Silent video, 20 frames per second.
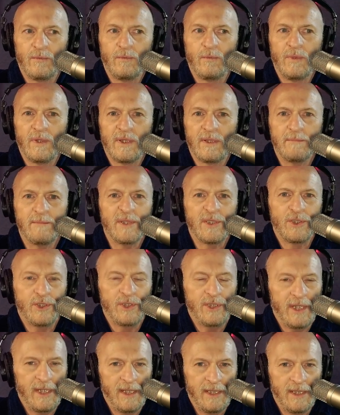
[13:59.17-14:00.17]
with
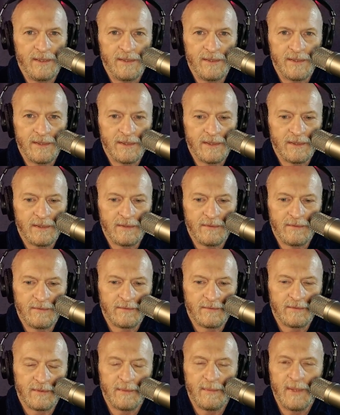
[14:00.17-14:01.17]
machines from
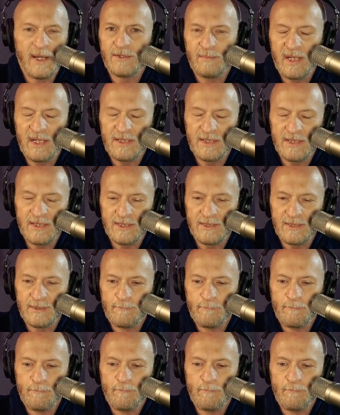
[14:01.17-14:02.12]
outer space.